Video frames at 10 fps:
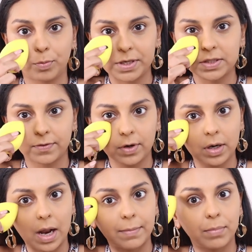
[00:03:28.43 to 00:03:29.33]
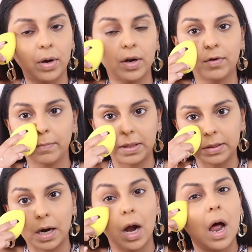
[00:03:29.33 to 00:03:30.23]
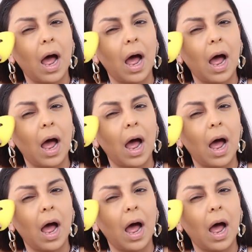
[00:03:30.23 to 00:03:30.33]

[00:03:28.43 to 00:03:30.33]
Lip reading: rupees for it. I bought it from Myntra.